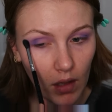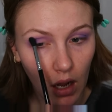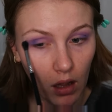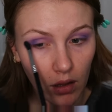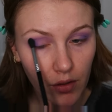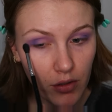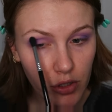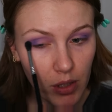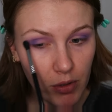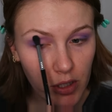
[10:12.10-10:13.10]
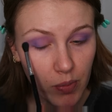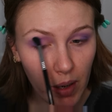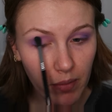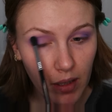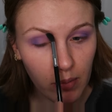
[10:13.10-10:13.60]
all of those shimmers,
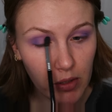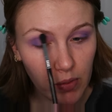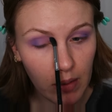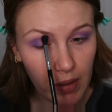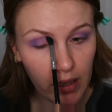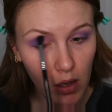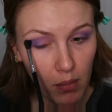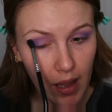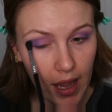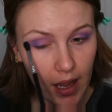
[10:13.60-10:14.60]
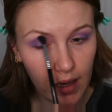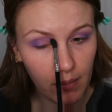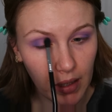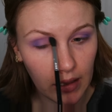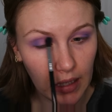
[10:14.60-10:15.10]
probably between my Nomad
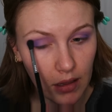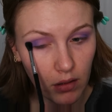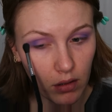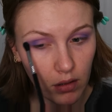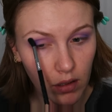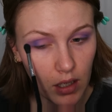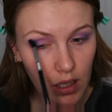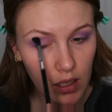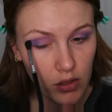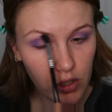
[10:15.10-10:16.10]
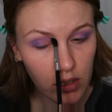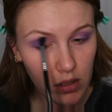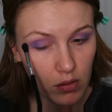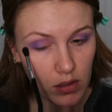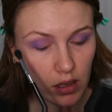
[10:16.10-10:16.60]
and my Lethal. Just
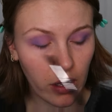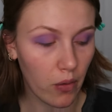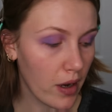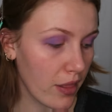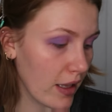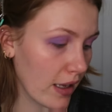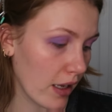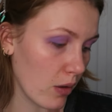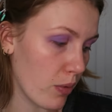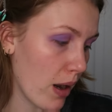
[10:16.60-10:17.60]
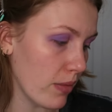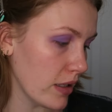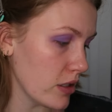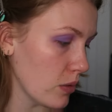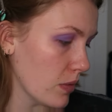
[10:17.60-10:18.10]
those alone, I think I could
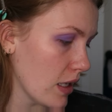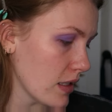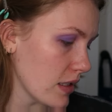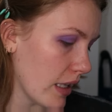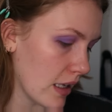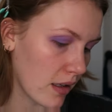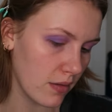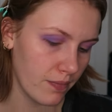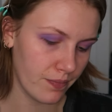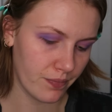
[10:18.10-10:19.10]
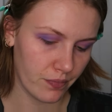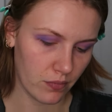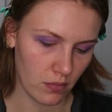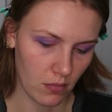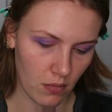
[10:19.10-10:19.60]
probably dupe this. Like,
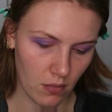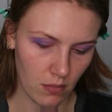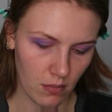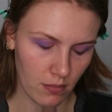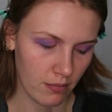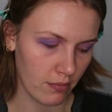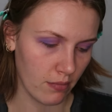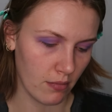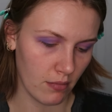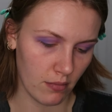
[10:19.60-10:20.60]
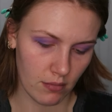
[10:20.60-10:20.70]
I